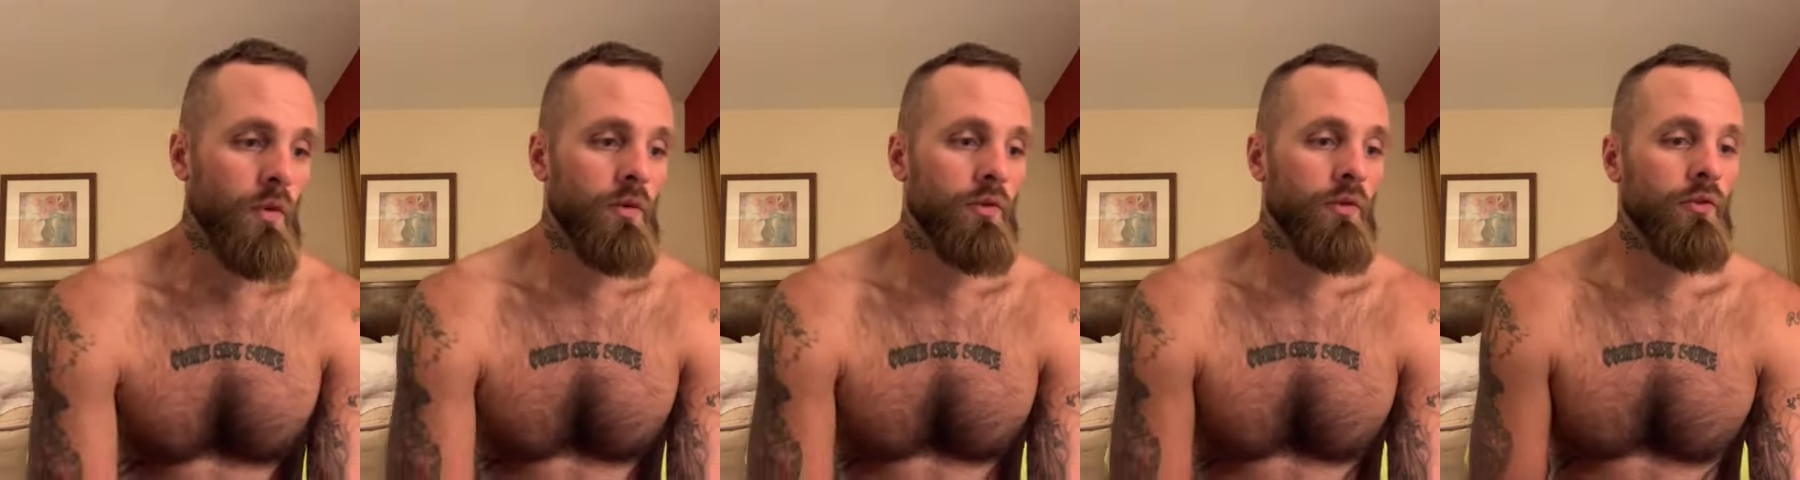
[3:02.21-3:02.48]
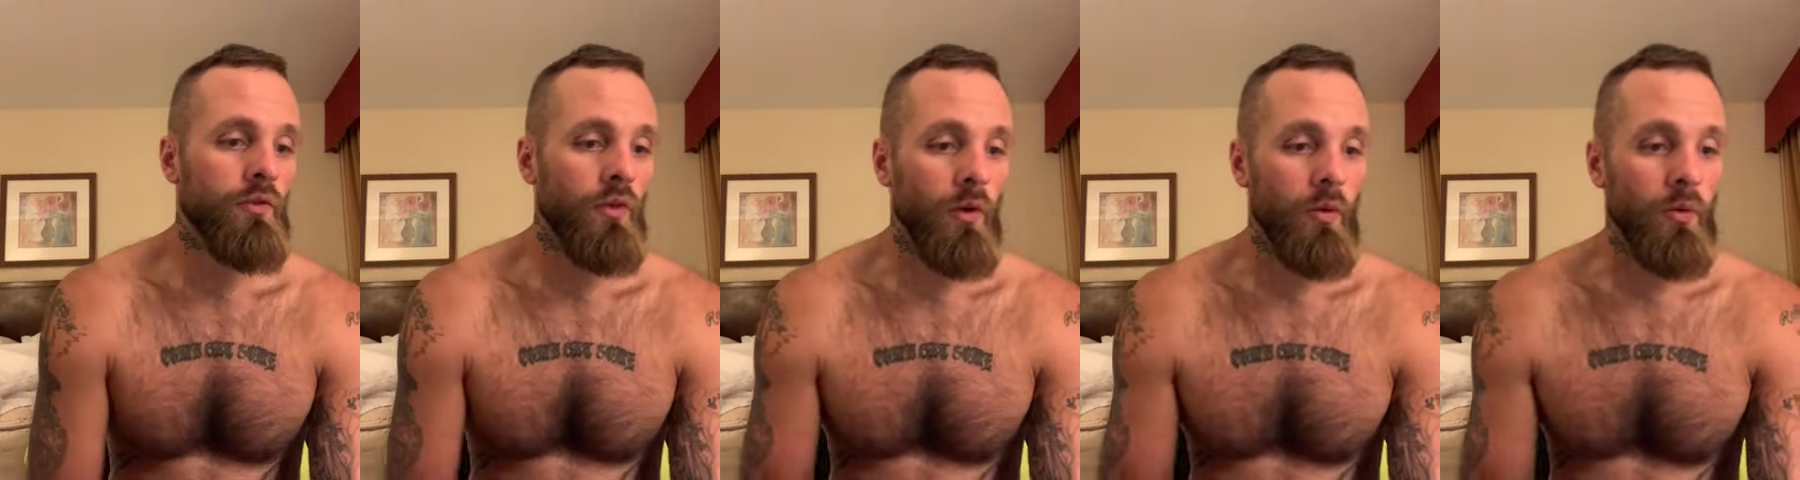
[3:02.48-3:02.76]

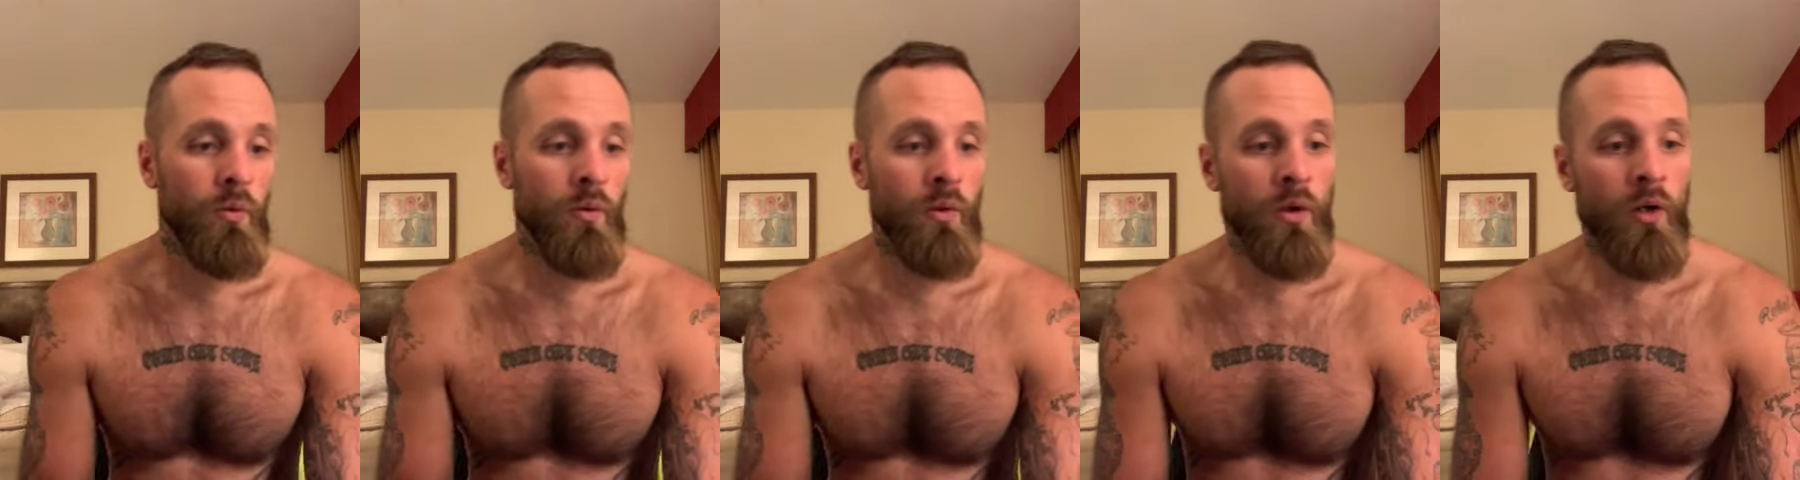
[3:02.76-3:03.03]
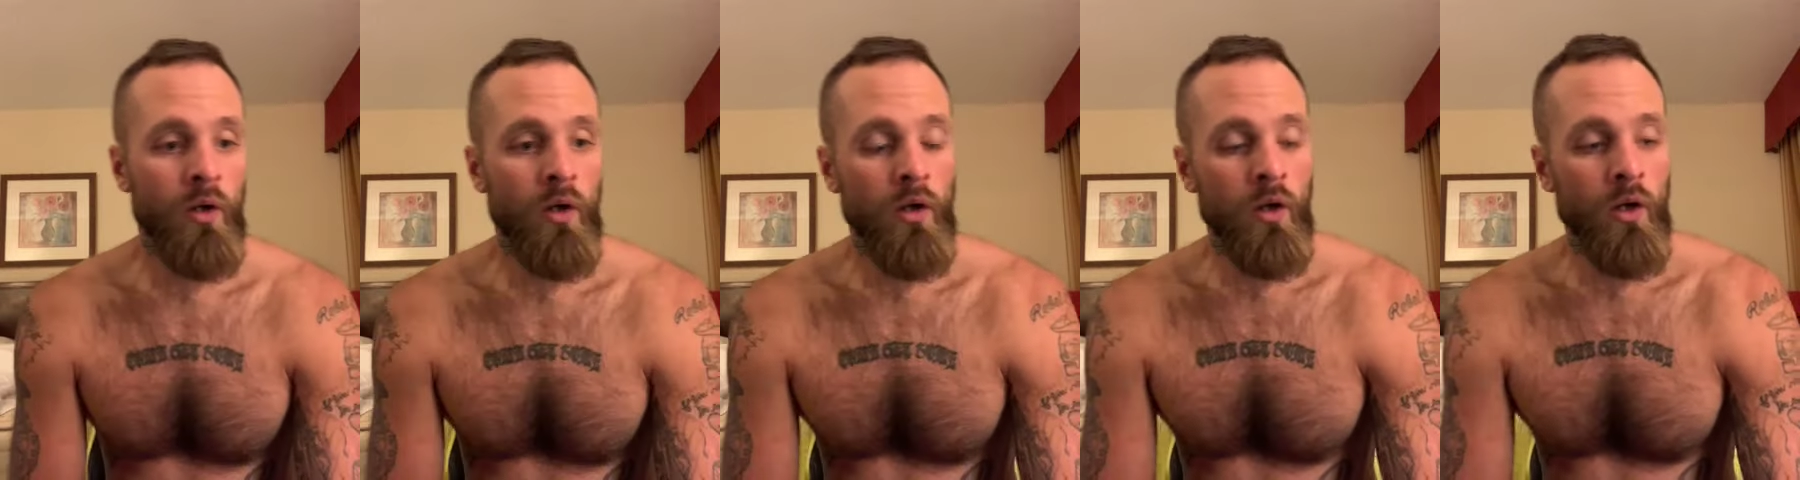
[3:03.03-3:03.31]
So,
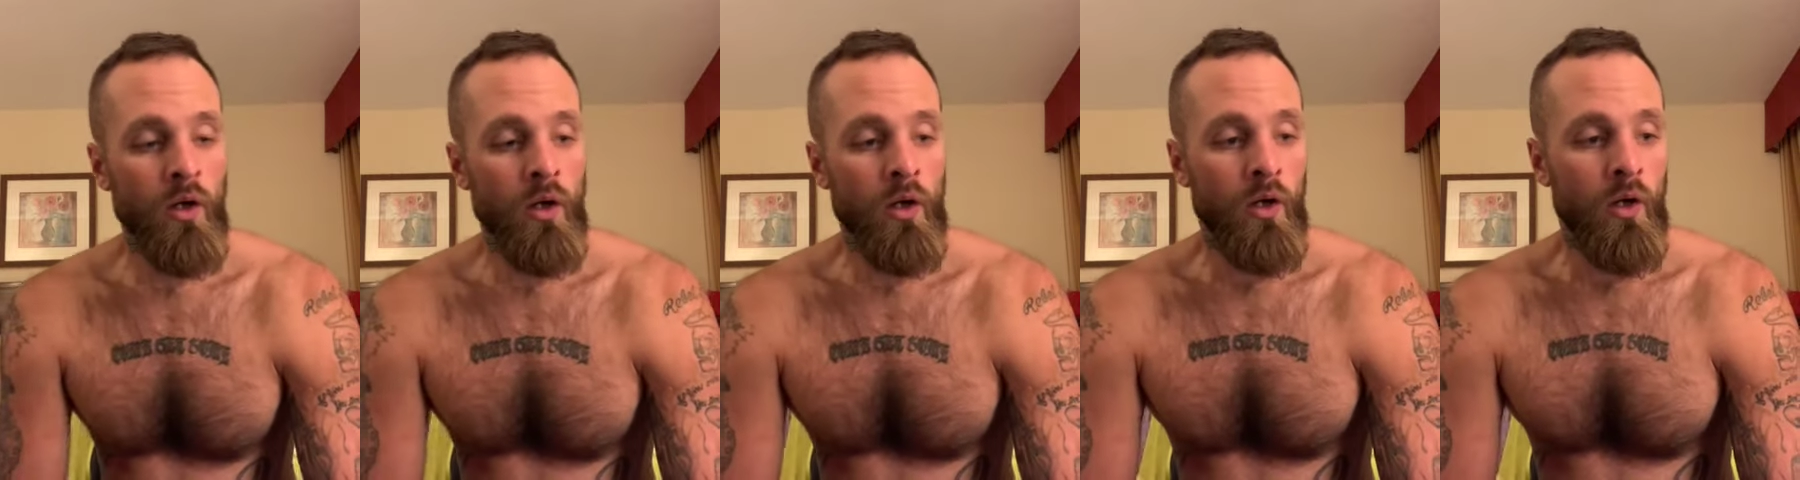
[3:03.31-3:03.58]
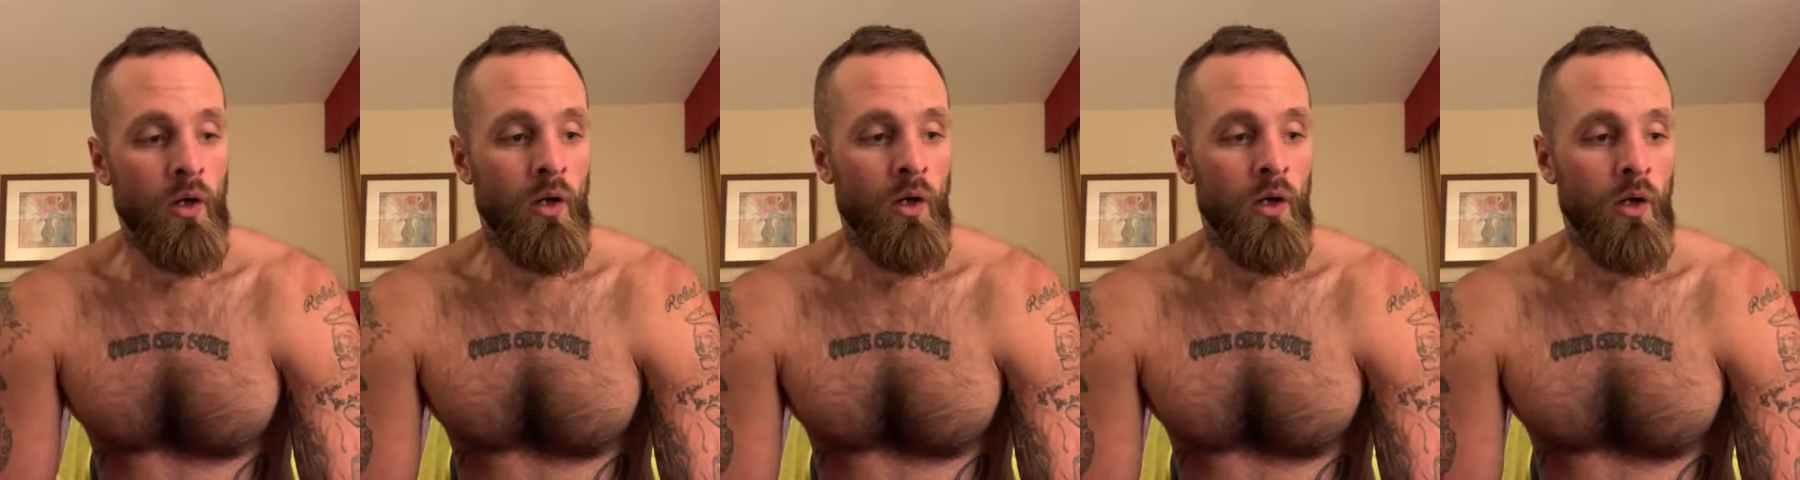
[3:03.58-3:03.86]

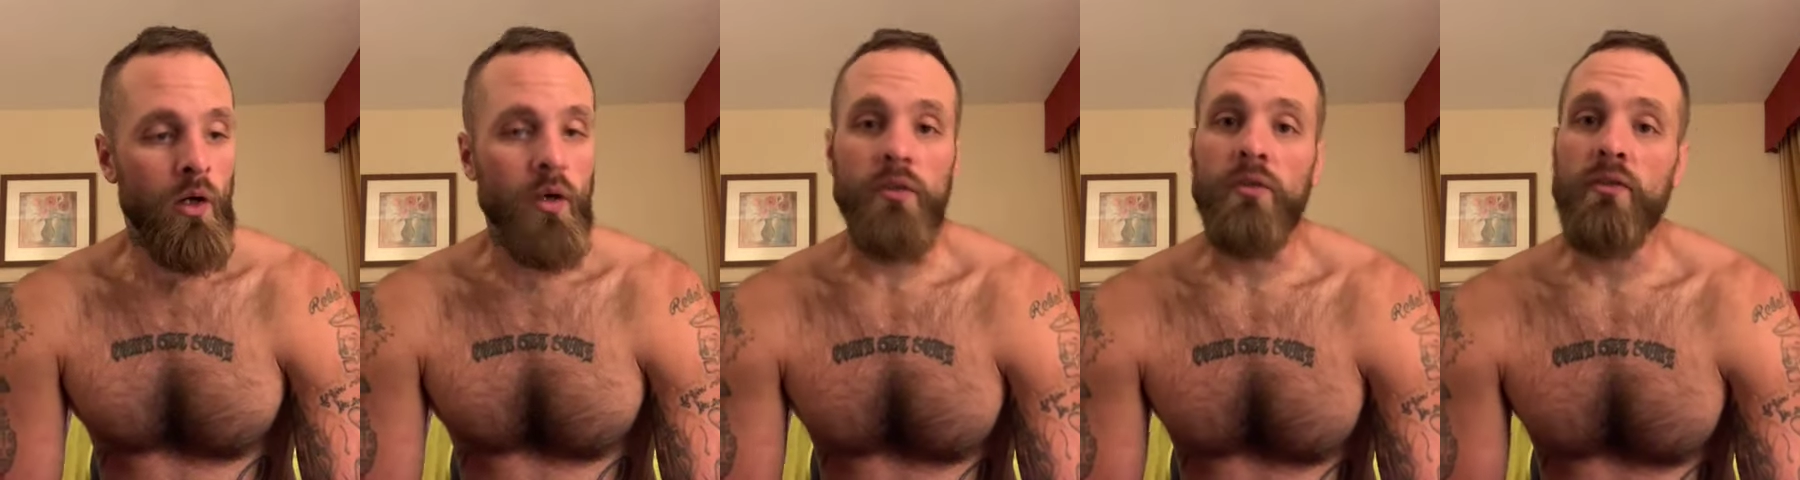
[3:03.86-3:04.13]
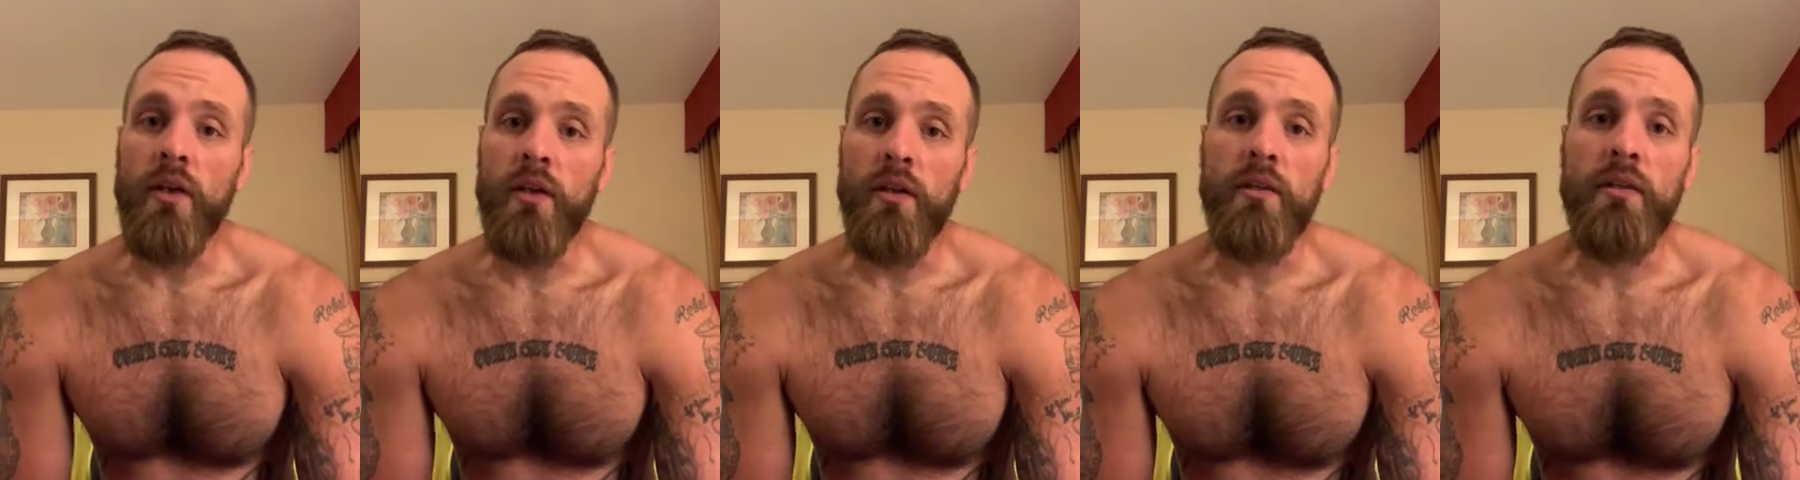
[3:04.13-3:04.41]

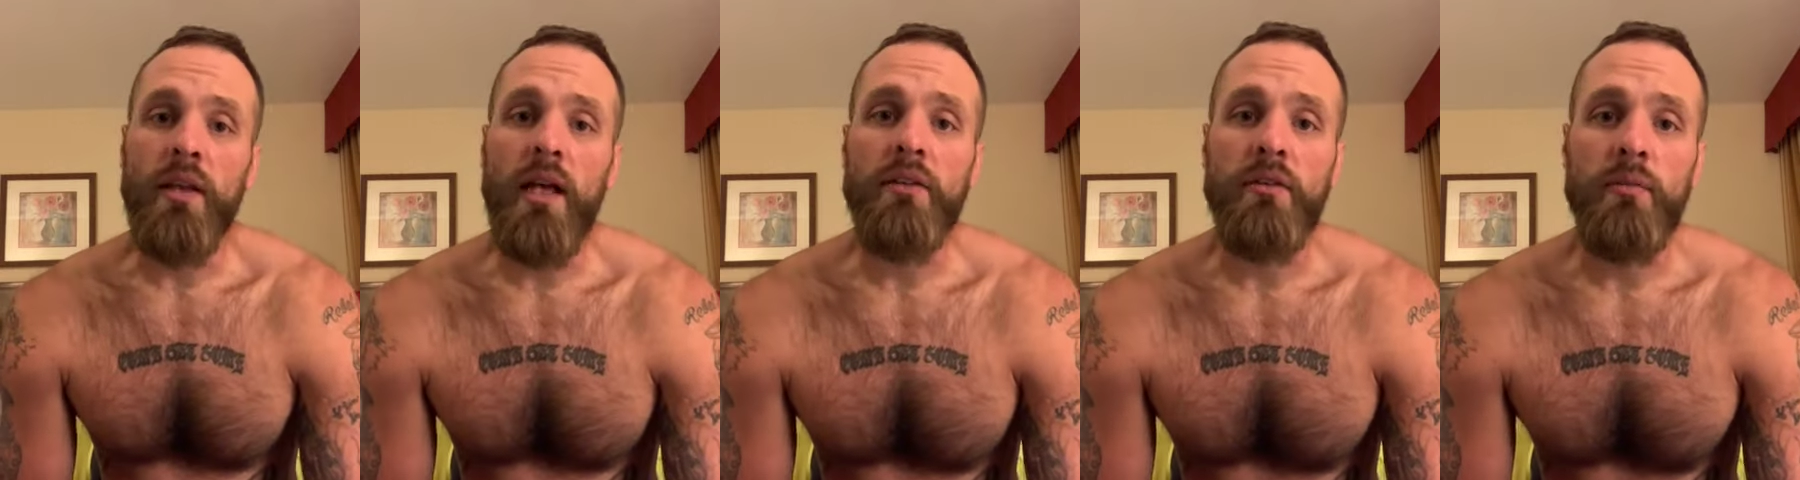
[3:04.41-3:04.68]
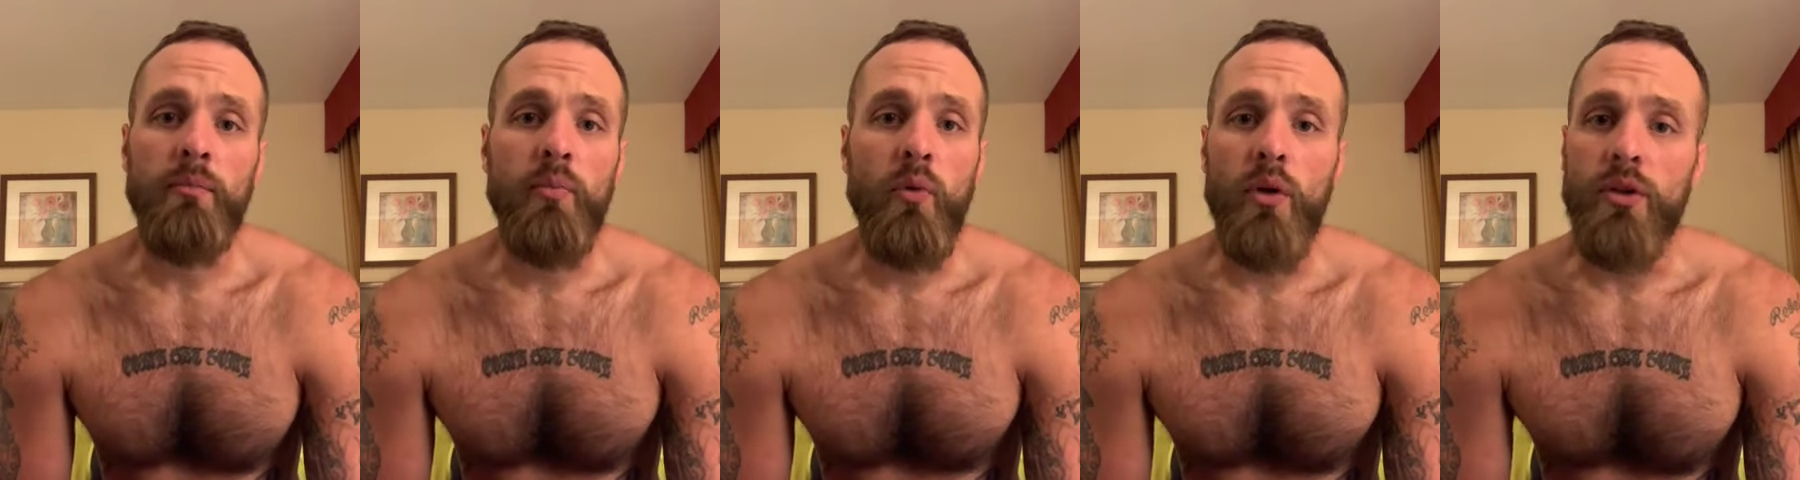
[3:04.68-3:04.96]
understand that that's
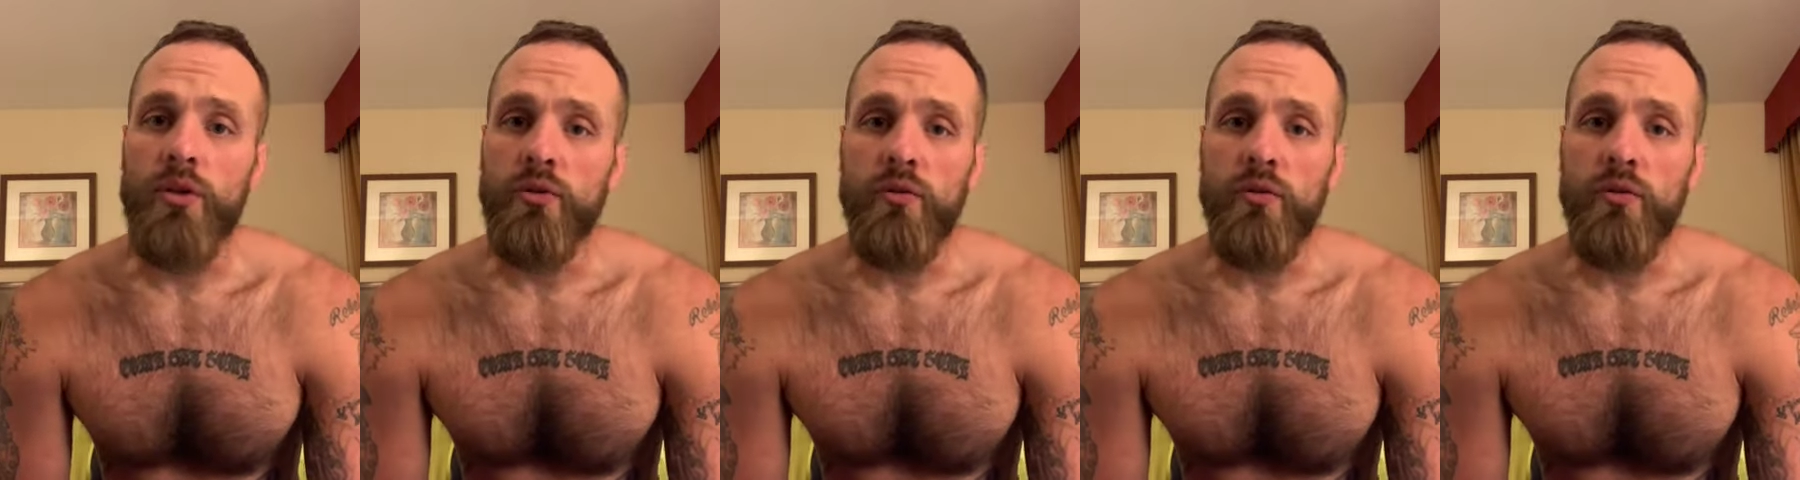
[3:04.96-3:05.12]
important.